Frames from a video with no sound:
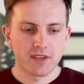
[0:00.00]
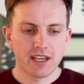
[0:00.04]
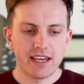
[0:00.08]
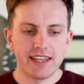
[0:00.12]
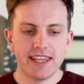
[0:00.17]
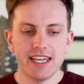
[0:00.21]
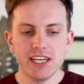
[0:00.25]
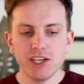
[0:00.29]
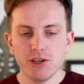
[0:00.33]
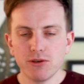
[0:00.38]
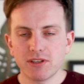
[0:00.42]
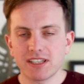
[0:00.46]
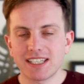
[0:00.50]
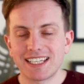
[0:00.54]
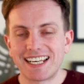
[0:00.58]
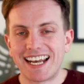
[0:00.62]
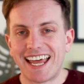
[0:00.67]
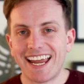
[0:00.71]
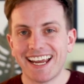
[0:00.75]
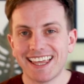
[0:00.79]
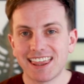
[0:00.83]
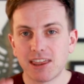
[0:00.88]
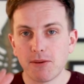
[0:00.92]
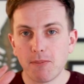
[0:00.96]
and then you
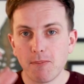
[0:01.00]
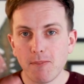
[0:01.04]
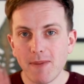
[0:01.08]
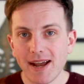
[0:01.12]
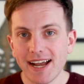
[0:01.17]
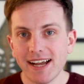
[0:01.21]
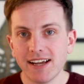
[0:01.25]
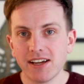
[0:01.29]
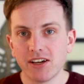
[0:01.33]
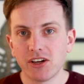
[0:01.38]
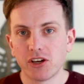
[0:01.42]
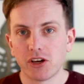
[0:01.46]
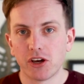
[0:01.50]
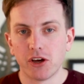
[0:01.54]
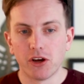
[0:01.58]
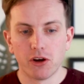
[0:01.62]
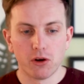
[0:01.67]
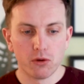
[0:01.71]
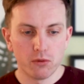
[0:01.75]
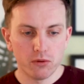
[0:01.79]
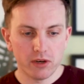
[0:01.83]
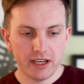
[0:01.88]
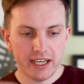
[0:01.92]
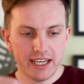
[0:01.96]
select the
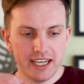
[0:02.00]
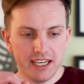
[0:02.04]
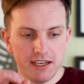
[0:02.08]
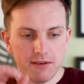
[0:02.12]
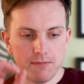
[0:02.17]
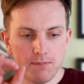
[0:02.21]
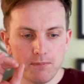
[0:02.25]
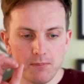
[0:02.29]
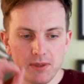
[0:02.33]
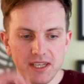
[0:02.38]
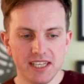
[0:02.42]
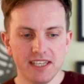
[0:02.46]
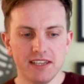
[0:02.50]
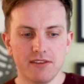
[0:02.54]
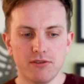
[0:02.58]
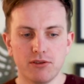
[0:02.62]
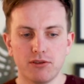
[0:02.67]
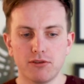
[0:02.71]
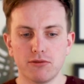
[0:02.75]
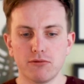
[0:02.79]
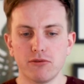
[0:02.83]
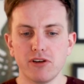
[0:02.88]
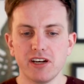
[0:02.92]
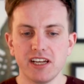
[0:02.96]
mango in
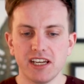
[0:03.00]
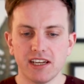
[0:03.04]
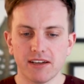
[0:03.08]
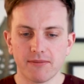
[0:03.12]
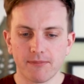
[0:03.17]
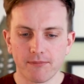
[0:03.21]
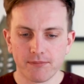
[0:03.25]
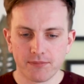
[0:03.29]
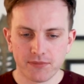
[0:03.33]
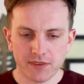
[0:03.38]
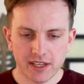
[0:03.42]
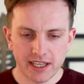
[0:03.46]
B3.